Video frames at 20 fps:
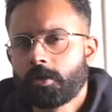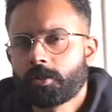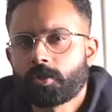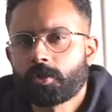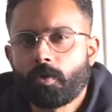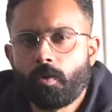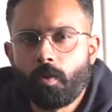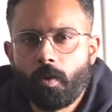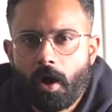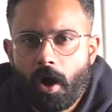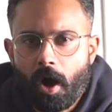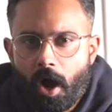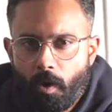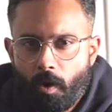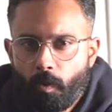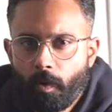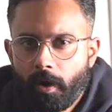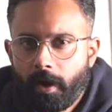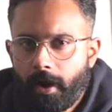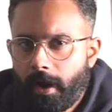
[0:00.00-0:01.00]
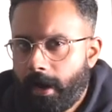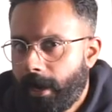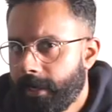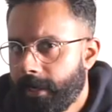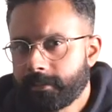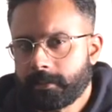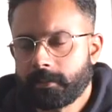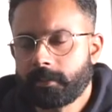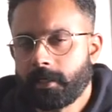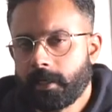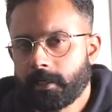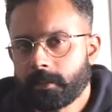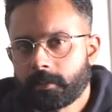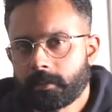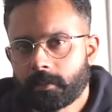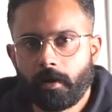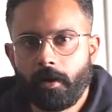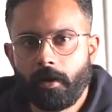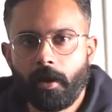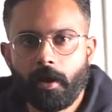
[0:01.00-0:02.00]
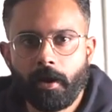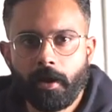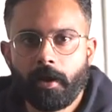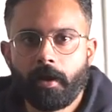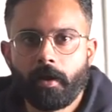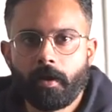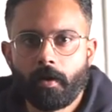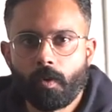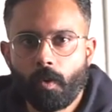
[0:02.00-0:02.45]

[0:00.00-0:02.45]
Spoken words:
So how would I suggest learning